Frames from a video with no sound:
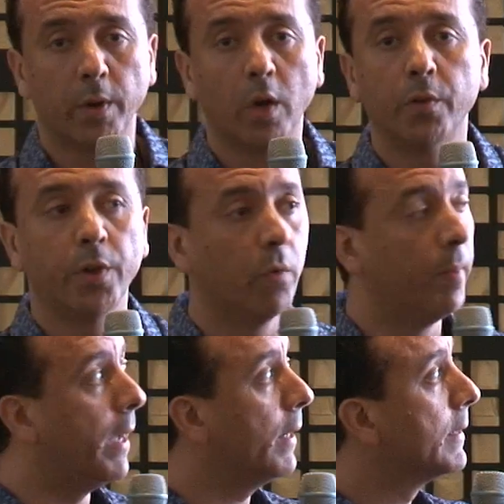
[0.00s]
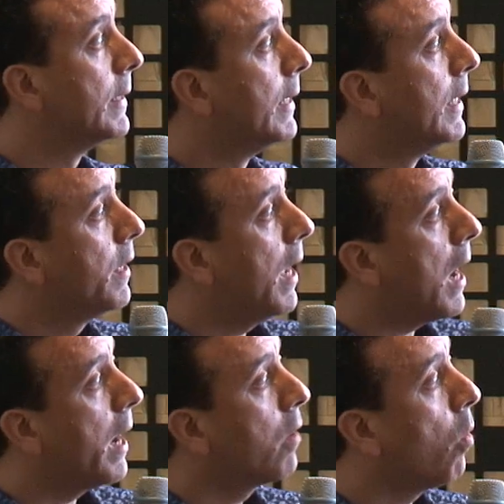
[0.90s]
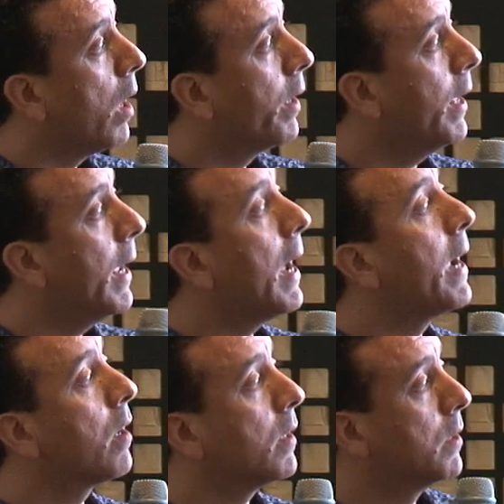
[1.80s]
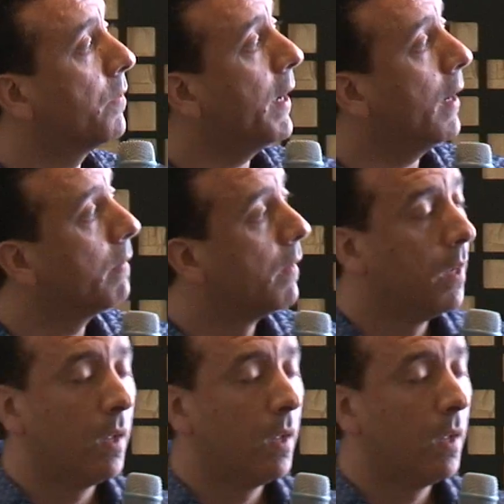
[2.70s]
We all know about it. High quality and high cost of care,